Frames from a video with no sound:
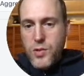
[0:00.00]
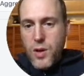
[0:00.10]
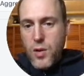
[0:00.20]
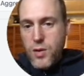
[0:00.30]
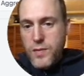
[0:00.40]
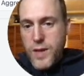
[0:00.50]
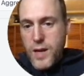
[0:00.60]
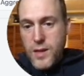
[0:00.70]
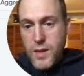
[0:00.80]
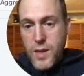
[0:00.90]
all of
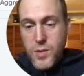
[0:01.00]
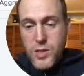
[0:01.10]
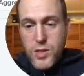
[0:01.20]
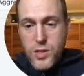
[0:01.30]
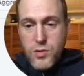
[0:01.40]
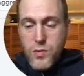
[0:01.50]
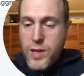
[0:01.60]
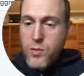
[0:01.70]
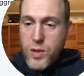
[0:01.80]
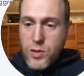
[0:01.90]
that in images, try
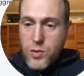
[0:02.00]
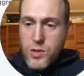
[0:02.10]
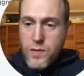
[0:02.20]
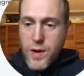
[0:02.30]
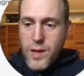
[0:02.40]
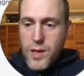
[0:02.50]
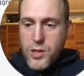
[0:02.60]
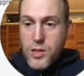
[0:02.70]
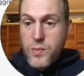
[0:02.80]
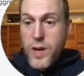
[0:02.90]
to reduce the
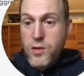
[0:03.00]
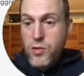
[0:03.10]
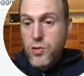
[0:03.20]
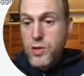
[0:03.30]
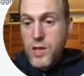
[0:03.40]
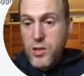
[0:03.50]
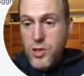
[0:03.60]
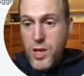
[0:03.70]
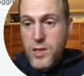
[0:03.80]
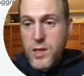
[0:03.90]
variations by introducing
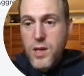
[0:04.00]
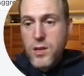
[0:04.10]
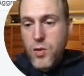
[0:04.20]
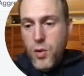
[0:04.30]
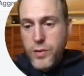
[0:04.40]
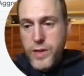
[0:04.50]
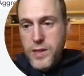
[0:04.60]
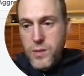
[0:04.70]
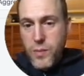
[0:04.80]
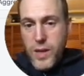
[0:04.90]
jigs to hold
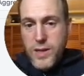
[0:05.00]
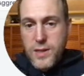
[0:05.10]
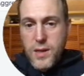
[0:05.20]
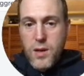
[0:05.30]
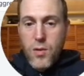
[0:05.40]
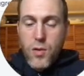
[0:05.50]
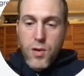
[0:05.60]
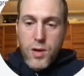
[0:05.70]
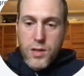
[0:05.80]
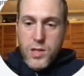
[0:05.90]
things in place
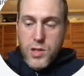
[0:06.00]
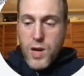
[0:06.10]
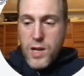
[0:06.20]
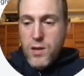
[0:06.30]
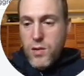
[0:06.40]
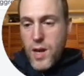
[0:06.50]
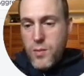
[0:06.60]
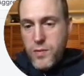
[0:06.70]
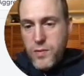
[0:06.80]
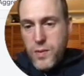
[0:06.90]
or constraining your
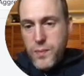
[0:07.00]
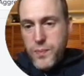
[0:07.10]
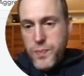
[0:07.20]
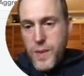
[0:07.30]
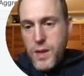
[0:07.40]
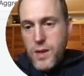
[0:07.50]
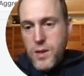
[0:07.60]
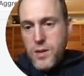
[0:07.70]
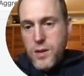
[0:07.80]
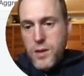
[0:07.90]
camera view.
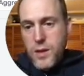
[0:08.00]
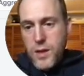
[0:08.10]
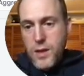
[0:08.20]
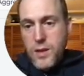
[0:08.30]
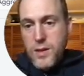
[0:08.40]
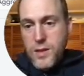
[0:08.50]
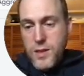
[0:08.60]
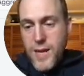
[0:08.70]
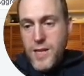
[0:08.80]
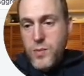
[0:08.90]
The key to
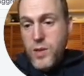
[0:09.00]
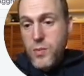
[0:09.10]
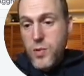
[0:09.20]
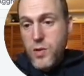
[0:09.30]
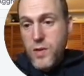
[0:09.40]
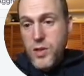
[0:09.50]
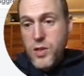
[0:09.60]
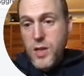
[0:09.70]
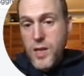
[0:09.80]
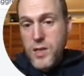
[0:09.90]
success with computer
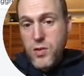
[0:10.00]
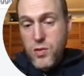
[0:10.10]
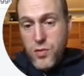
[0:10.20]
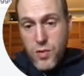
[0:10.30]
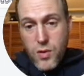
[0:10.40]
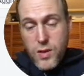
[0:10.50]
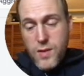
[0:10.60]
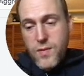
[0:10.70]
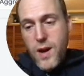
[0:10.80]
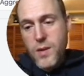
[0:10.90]
vision is to control the
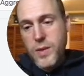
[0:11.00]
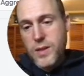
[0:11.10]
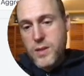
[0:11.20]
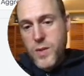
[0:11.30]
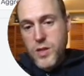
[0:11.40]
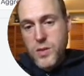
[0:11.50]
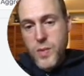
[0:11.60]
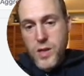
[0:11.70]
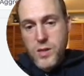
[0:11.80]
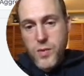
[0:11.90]
environment as much as
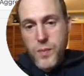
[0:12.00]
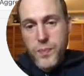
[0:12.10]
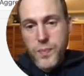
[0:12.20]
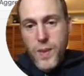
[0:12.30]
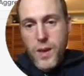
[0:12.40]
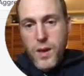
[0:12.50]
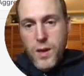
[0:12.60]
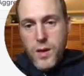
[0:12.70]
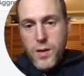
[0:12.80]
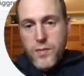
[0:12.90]
possible.
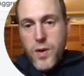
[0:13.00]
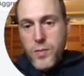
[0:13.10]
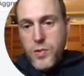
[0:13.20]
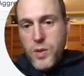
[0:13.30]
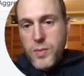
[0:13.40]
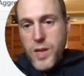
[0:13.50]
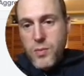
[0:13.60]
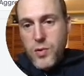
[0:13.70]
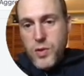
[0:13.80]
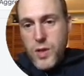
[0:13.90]
From Tulip
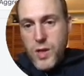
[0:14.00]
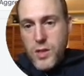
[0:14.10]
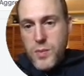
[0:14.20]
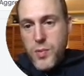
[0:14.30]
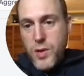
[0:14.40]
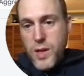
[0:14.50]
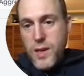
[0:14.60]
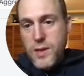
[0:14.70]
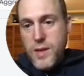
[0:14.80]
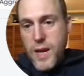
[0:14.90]
tables, you can export
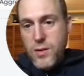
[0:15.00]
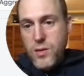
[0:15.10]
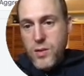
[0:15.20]
and download a